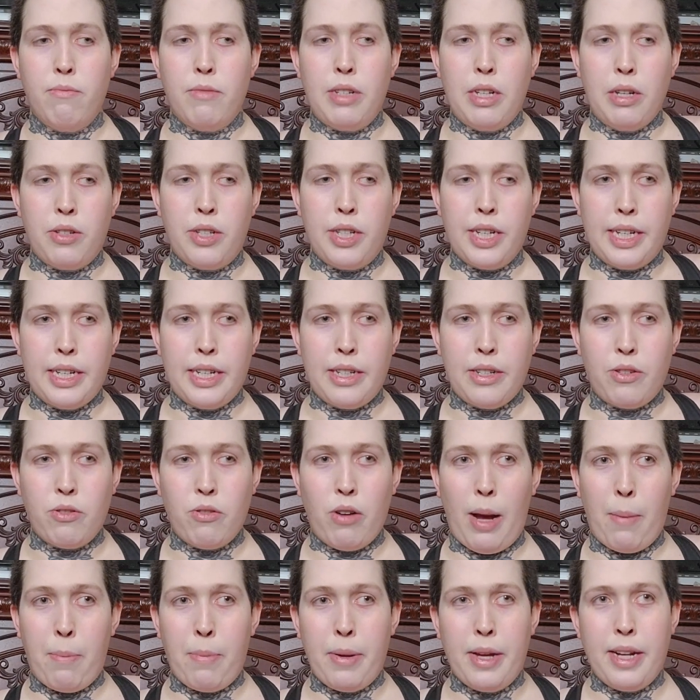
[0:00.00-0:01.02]
she can
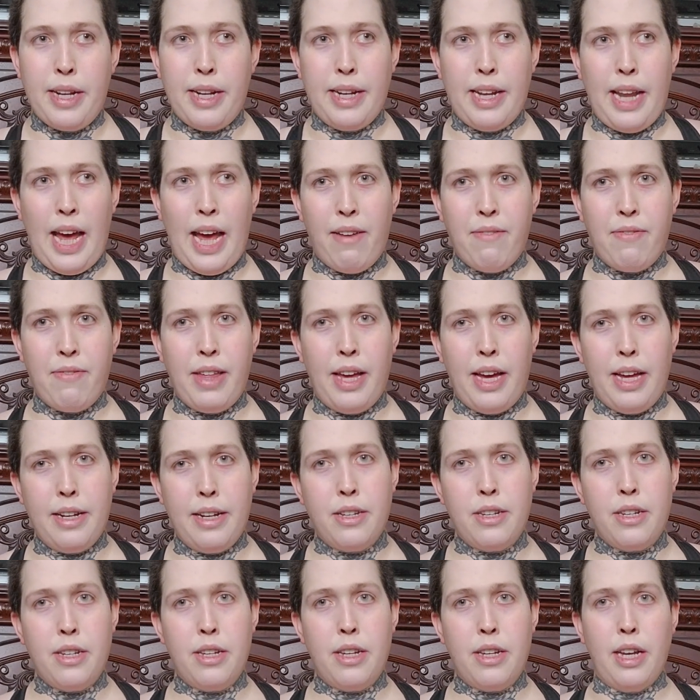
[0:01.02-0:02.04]
drop it and have
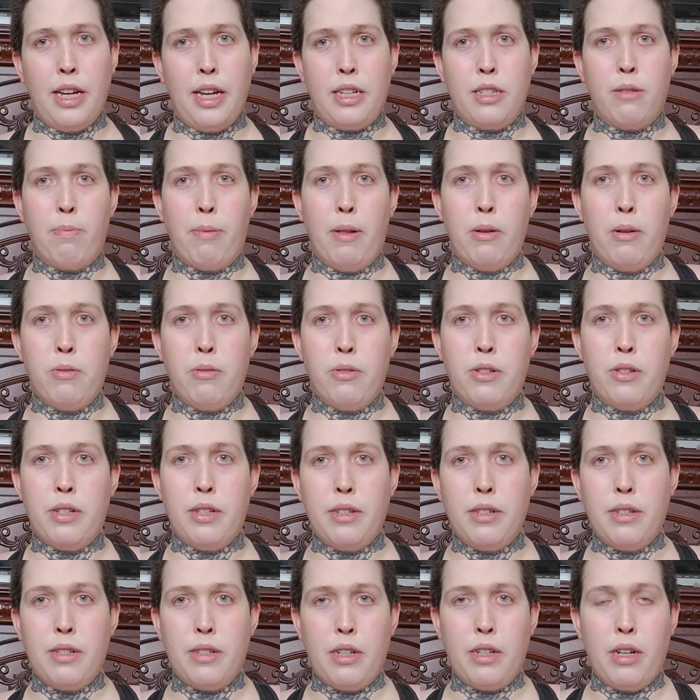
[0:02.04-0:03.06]
that
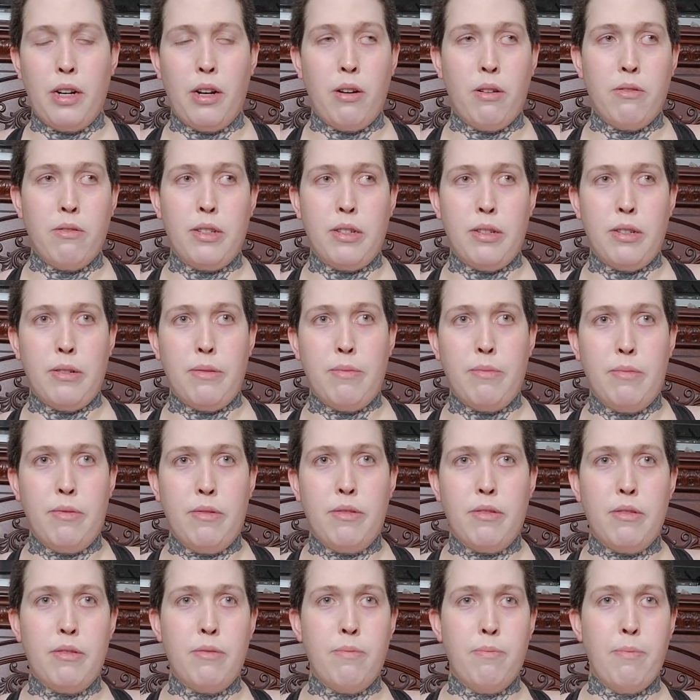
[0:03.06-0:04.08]
explosion, to
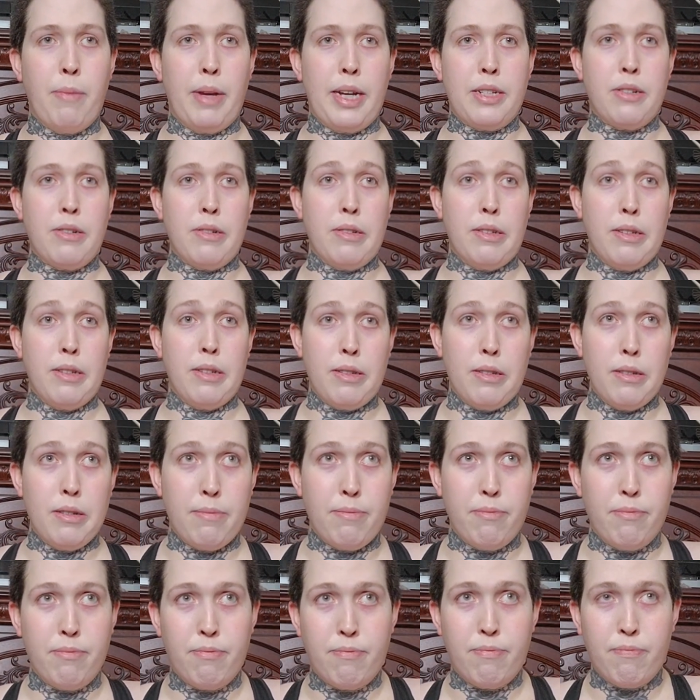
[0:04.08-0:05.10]
make sure that the
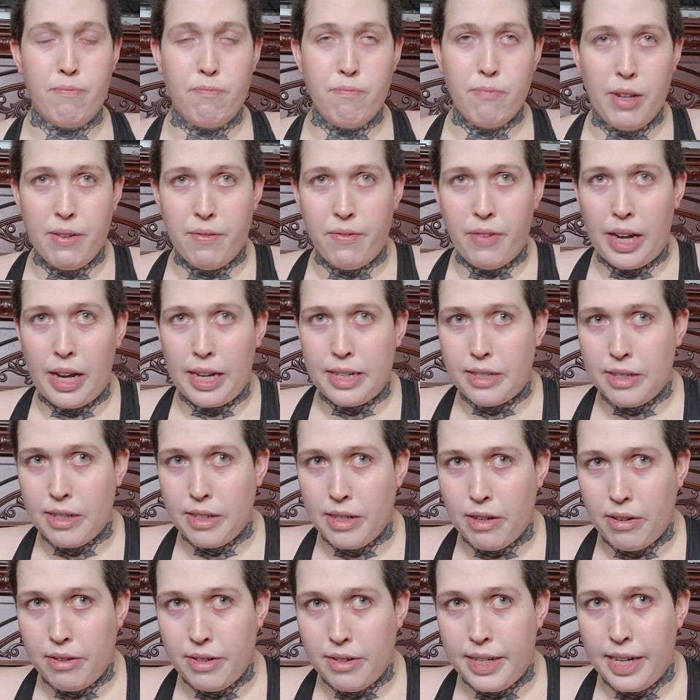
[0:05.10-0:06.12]

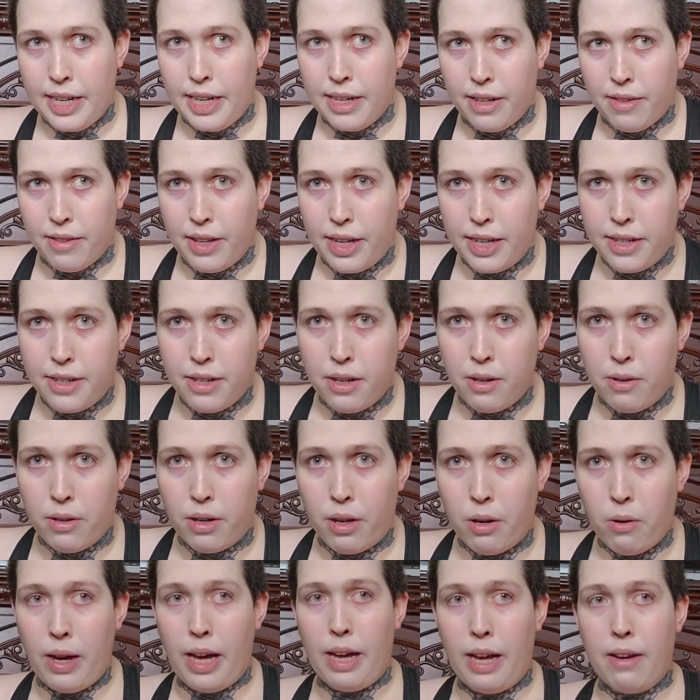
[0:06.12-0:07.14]
infected are dead and they don't
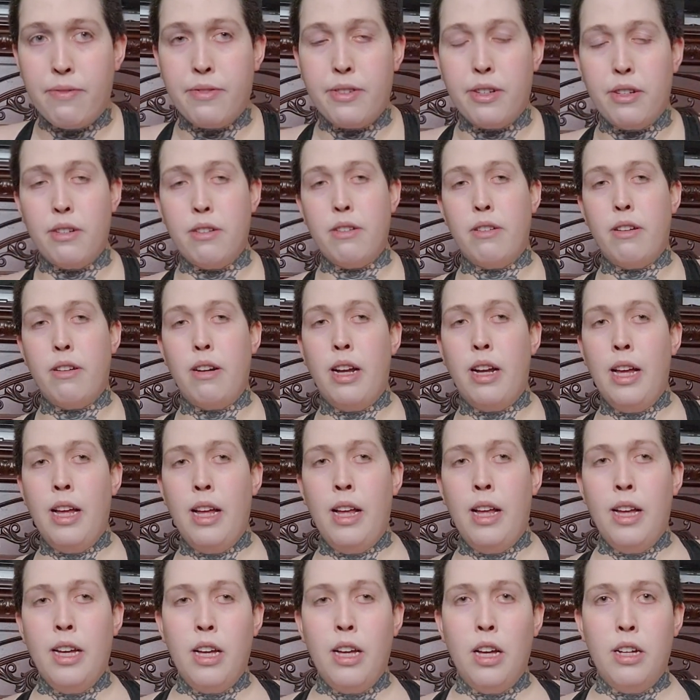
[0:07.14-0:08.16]
go after
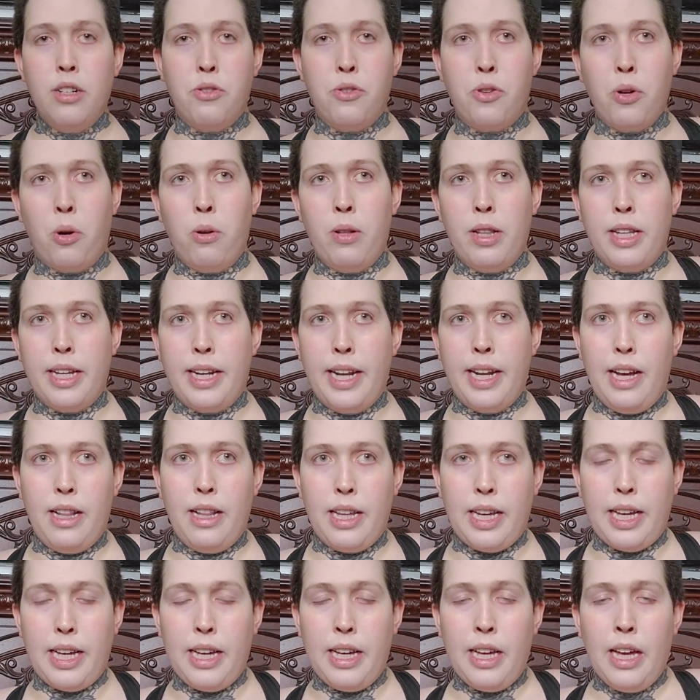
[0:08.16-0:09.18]
Joel and
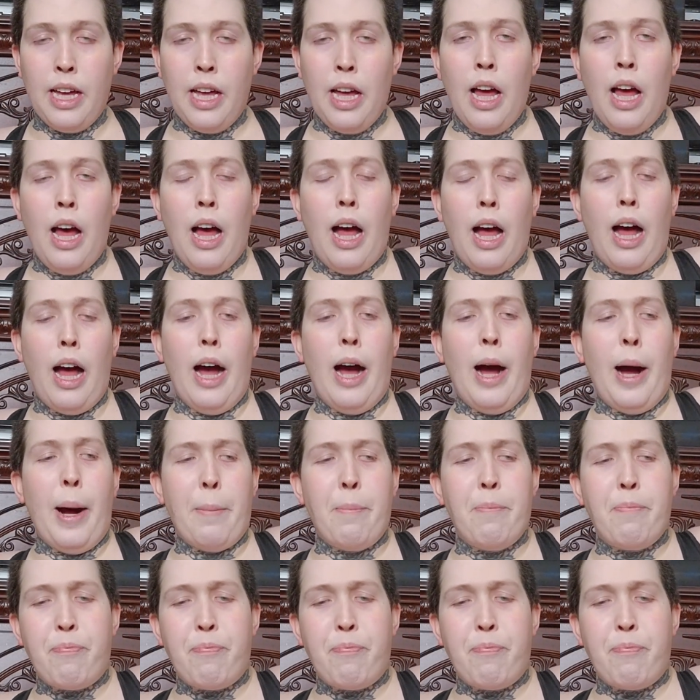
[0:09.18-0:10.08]
Ellie. Uh,